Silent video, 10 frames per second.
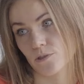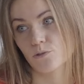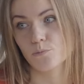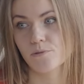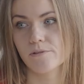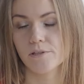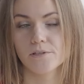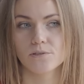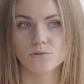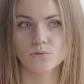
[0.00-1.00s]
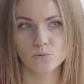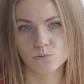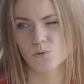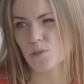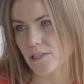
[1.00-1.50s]
whether she
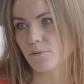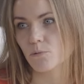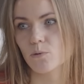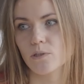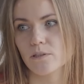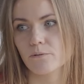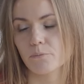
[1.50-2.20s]
herself is open to having a